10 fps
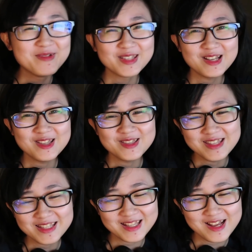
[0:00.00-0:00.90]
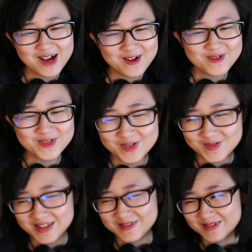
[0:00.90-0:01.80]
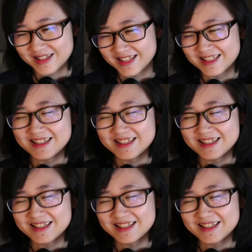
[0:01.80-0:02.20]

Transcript: That's not how you do it, but